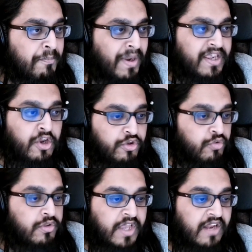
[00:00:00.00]
but, you know,
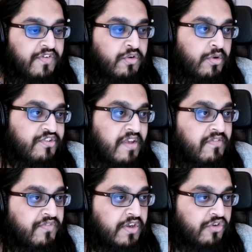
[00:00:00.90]
you look at a Fedora
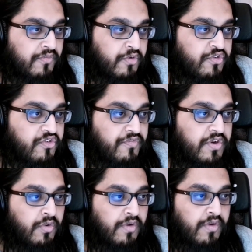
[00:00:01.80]
7 feature versus a
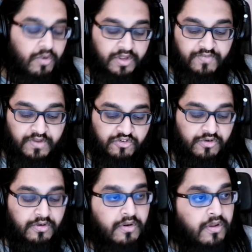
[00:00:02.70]
Fedora 40
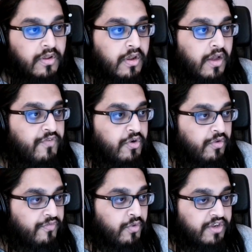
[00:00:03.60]
feature, a
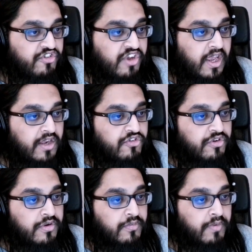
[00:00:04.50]
Fedora 40 change,
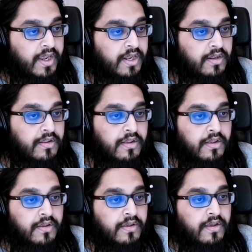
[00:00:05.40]
right?
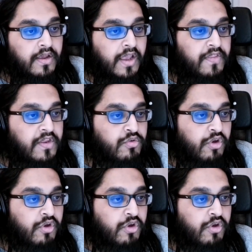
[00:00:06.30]
You take and then you